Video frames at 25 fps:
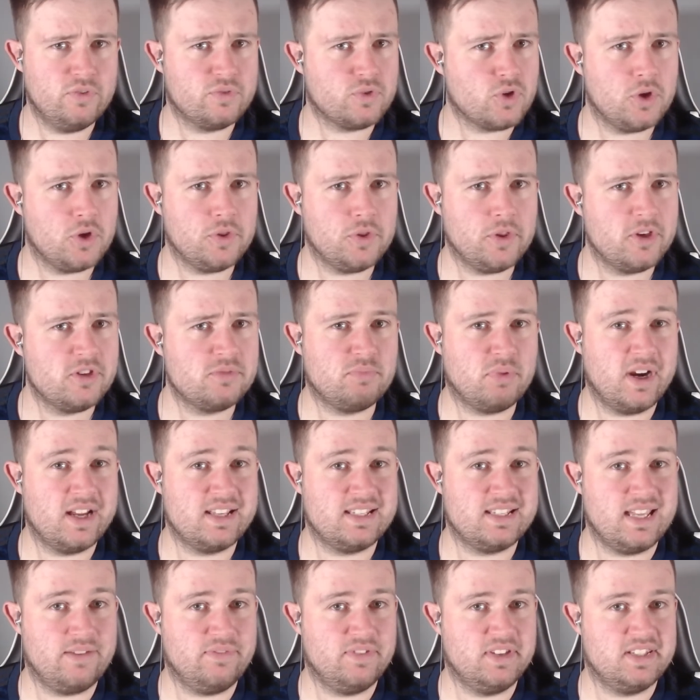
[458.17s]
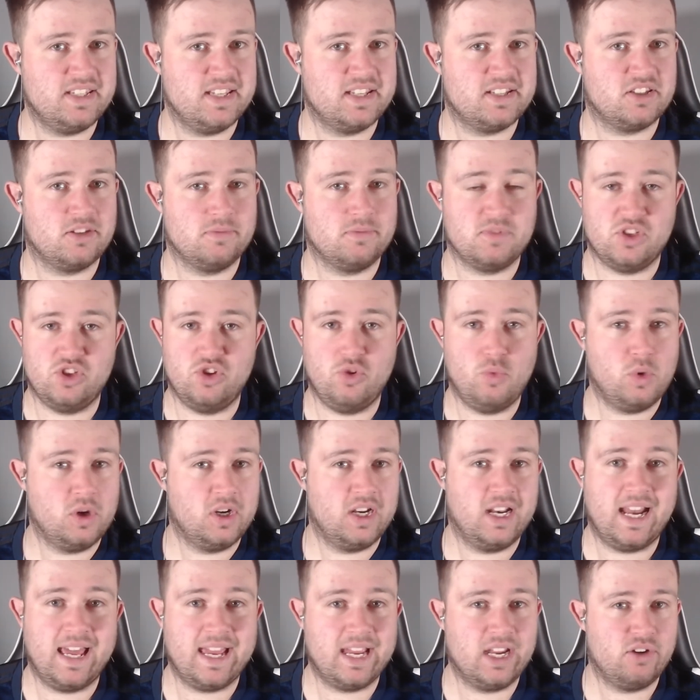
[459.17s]
If you've got those press-heavy systems and you
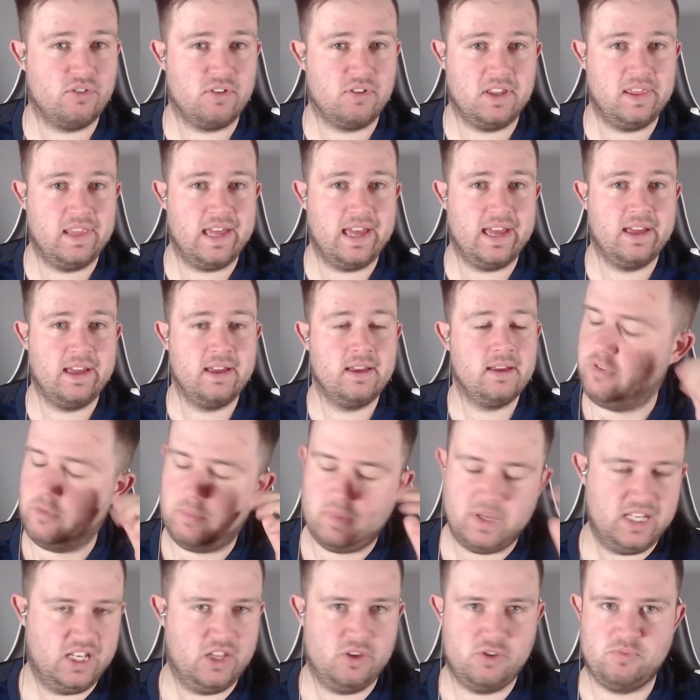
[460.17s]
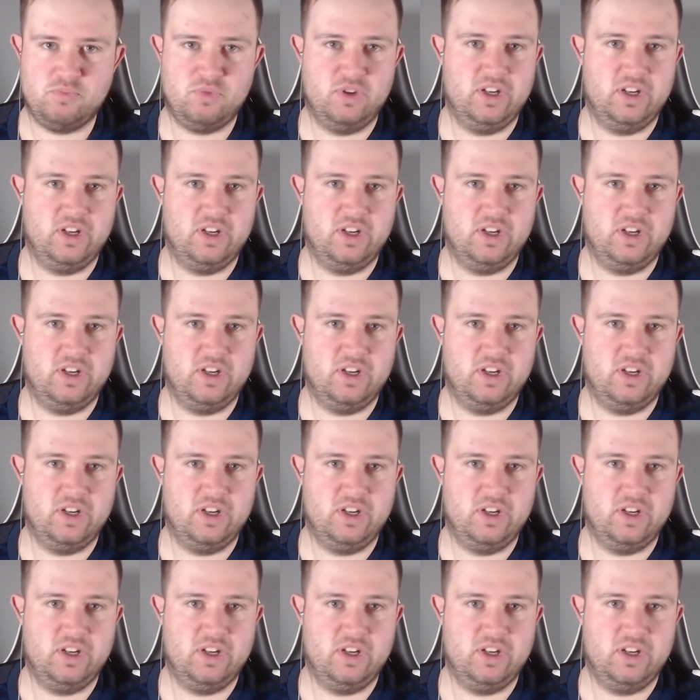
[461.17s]
want an anchor in there, Fabinho's